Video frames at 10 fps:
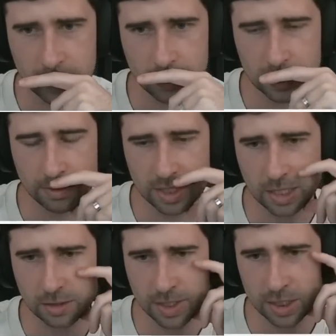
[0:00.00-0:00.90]
The
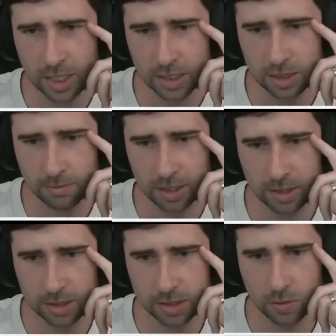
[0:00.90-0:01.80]
Dark Dimension actually makes
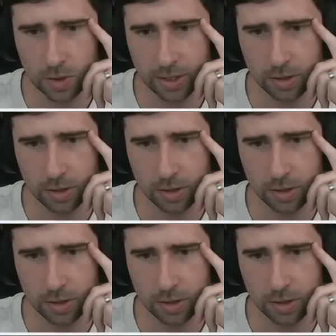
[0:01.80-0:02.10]
things quite